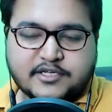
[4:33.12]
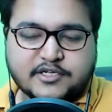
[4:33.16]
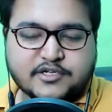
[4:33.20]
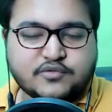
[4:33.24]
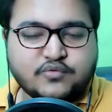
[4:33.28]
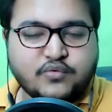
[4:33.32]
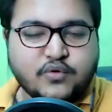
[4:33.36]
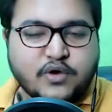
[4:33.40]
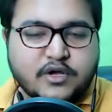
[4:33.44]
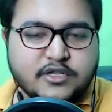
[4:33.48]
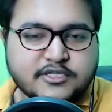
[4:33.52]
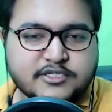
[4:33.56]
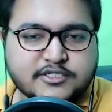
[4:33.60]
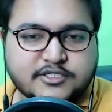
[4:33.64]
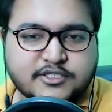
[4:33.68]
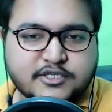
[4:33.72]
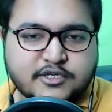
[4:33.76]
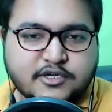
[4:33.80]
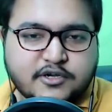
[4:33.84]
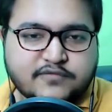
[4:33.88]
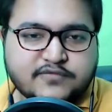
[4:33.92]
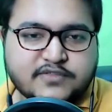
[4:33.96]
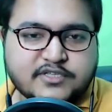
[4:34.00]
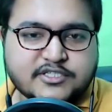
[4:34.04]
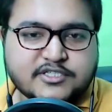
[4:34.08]
quality
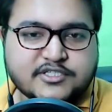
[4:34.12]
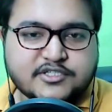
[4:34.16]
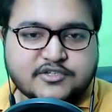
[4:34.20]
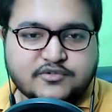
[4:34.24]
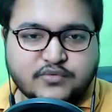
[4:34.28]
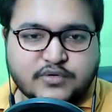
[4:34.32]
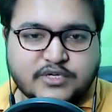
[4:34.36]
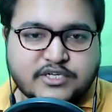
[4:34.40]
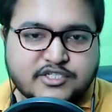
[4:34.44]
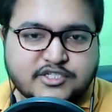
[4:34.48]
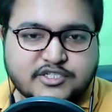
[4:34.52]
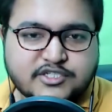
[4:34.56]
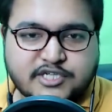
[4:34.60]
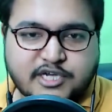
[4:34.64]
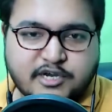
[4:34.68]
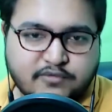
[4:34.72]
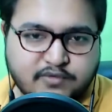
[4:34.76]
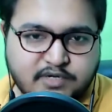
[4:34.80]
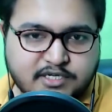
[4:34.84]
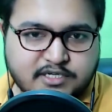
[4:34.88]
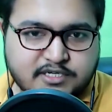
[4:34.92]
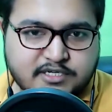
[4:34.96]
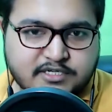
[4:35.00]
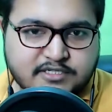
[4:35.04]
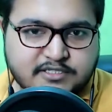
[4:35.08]
of the screen
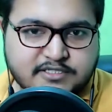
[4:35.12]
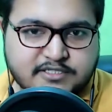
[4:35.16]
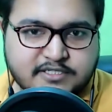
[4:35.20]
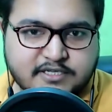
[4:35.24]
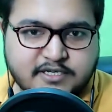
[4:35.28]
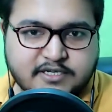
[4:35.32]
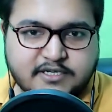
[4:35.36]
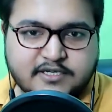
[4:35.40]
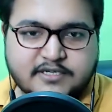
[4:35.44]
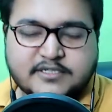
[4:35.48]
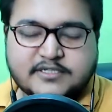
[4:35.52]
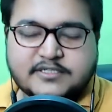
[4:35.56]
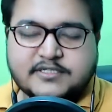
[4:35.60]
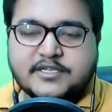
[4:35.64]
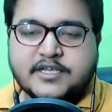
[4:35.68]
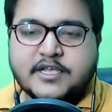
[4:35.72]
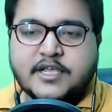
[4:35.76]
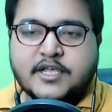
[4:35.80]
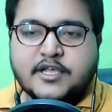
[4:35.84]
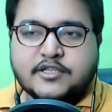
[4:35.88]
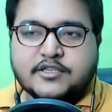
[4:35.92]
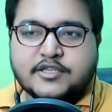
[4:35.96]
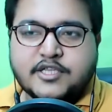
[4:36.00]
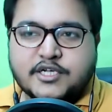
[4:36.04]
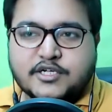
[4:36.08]
sharing concerned,
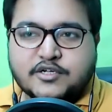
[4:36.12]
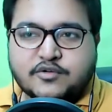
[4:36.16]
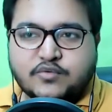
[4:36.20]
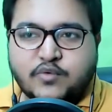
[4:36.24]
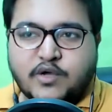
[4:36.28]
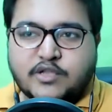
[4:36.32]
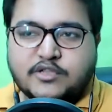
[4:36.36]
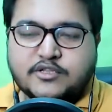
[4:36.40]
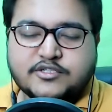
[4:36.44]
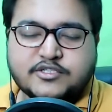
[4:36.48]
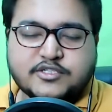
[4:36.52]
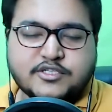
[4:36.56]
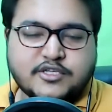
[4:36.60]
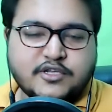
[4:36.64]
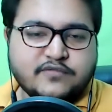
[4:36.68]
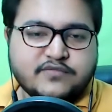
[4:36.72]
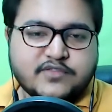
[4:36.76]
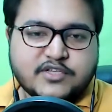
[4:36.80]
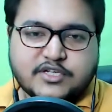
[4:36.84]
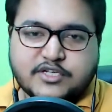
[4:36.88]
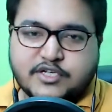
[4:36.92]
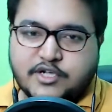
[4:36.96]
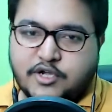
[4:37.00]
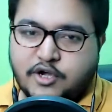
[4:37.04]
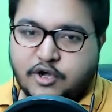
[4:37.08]
the quality of
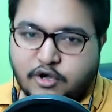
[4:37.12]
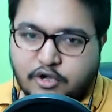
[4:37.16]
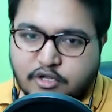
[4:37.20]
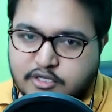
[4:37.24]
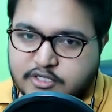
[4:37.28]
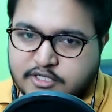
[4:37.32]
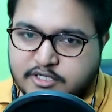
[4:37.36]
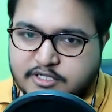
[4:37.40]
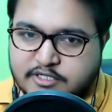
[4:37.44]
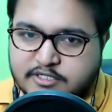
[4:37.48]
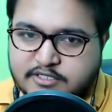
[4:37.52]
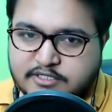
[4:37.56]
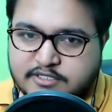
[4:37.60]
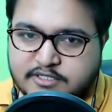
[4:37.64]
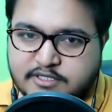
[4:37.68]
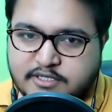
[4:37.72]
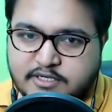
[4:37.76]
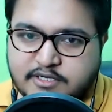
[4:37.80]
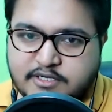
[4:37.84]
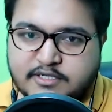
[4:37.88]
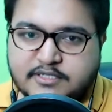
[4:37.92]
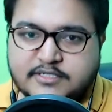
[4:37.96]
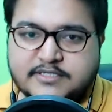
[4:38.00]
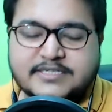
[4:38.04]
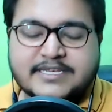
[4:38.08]
the call
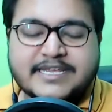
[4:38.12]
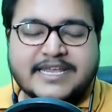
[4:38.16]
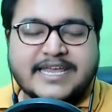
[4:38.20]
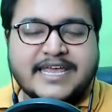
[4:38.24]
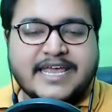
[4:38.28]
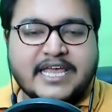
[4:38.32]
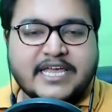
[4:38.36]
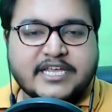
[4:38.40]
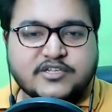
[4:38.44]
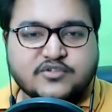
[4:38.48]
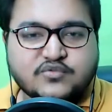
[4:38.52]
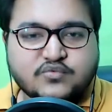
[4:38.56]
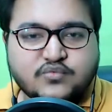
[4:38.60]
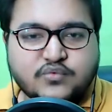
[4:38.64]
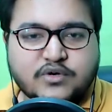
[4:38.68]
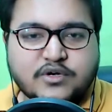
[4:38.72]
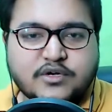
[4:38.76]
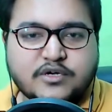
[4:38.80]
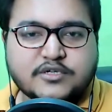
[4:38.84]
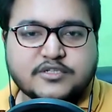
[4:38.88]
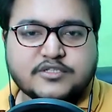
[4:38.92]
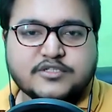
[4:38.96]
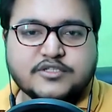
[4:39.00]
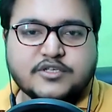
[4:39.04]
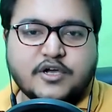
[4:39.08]
concerned. It
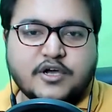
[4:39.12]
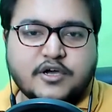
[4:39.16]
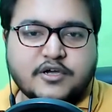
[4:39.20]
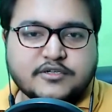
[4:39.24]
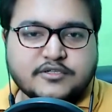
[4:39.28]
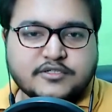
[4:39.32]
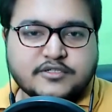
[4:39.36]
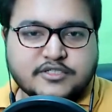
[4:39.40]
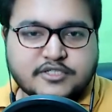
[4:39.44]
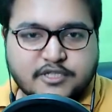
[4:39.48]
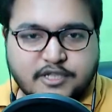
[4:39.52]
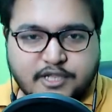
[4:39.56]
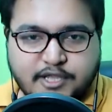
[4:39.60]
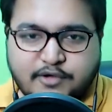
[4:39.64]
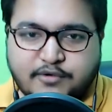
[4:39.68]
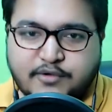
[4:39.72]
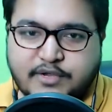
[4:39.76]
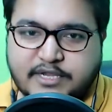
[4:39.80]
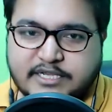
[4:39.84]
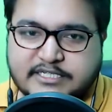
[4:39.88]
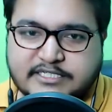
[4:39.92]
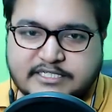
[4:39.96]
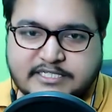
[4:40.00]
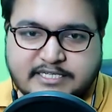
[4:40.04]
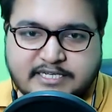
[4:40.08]
works on slow
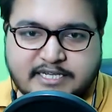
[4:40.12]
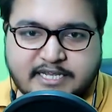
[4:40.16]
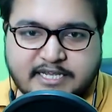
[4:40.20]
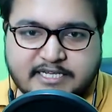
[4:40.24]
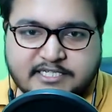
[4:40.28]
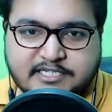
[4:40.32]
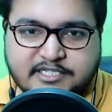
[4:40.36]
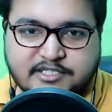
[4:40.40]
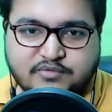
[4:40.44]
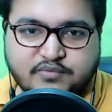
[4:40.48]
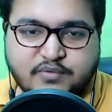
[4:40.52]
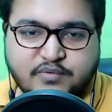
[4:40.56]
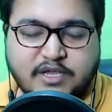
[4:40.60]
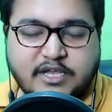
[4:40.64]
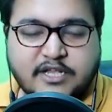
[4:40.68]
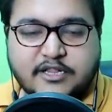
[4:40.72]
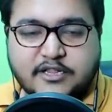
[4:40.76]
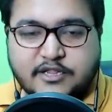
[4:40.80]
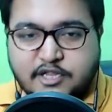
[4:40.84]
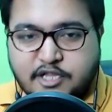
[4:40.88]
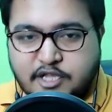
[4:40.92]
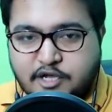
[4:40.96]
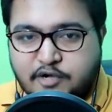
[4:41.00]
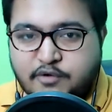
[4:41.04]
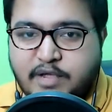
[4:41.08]
internet as well,
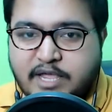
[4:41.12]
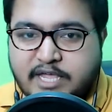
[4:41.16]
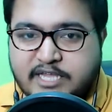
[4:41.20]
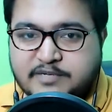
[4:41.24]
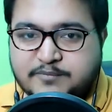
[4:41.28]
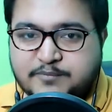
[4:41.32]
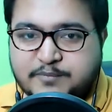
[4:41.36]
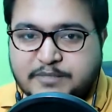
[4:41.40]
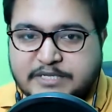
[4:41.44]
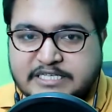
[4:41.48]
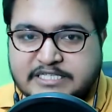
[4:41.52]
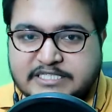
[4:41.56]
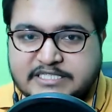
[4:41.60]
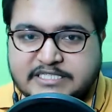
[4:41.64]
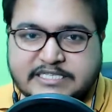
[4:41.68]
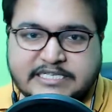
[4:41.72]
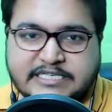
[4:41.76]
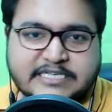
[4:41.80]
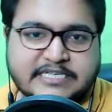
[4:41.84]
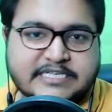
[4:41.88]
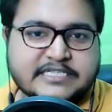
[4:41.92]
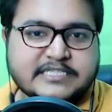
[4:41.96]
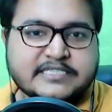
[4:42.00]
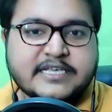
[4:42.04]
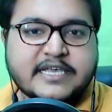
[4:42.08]
low-end
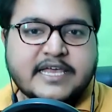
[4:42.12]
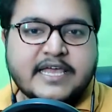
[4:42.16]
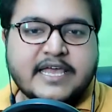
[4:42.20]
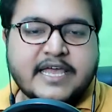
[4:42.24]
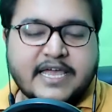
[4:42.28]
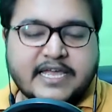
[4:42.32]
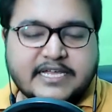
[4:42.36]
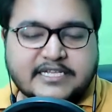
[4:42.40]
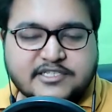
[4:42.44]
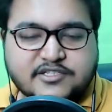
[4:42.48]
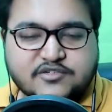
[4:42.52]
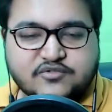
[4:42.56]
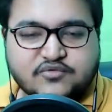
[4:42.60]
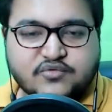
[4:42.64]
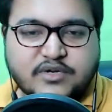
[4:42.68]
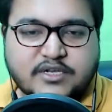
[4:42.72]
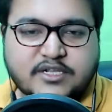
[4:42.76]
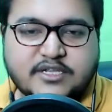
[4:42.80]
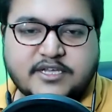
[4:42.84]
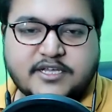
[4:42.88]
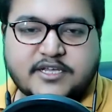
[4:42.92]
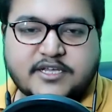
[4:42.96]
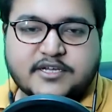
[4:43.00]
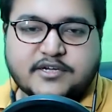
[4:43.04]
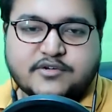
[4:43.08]
PCs. It's
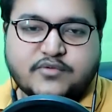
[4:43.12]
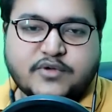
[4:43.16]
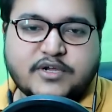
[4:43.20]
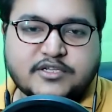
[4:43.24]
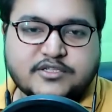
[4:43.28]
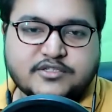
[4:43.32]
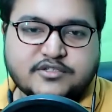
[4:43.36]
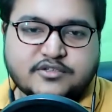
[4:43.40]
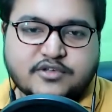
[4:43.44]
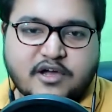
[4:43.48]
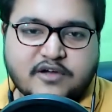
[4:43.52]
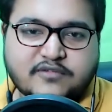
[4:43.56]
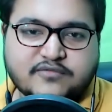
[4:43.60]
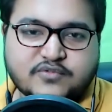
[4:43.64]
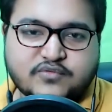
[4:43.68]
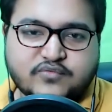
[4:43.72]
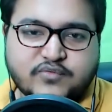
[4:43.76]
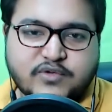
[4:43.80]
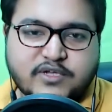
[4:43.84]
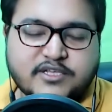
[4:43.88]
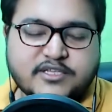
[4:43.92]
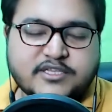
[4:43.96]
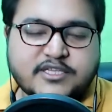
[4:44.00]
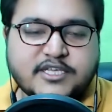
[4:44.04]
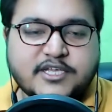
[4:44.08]
really a great
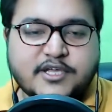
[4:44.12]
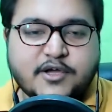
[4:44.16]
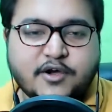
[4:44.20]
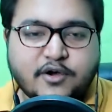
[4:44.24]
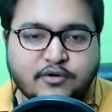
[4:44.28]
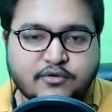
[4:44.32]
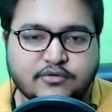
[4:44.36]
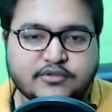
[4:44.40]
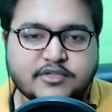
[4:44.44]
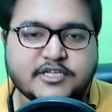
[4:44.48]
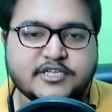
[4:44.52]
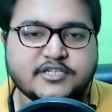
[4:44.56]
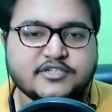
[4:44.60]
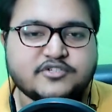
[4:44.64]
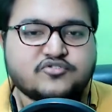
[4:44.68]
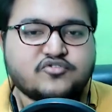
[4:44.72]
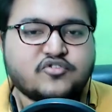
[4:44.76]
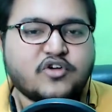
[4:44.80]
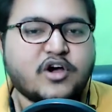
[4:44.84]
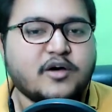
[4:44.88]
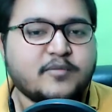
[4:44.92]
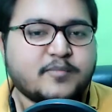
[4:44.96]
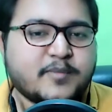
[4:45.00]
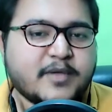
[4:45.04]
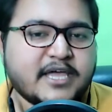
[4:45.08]
software. The only
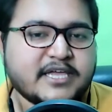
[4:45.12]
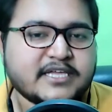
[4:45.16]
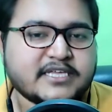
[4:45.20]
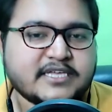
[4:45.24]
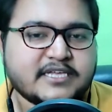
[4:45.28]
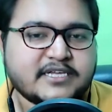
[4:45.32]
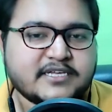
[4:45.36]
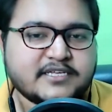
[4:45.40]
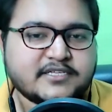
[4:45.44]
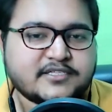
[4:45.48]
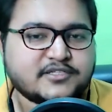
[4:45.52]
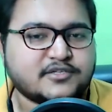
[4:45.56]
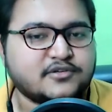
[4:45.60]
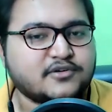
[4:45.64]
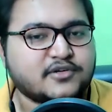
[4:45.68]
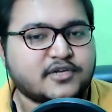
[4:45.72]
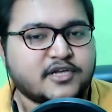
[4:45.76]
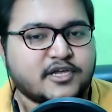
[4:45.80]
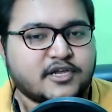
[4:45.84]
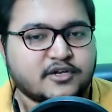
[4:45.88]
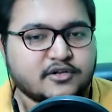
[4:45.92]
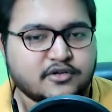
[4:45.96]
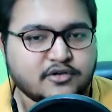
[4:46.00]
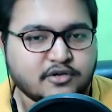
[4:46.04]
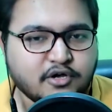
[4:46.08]
drawback is you
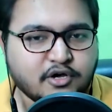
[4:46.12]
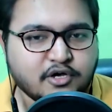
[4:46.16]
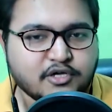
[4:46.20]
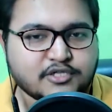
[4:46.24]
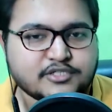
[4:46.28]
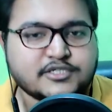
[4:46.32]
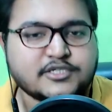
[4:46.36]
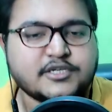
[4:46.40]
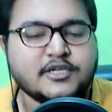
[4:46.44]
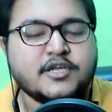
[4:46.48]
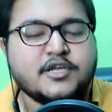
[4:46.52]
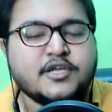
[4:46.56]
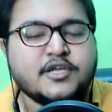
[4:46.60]
cannot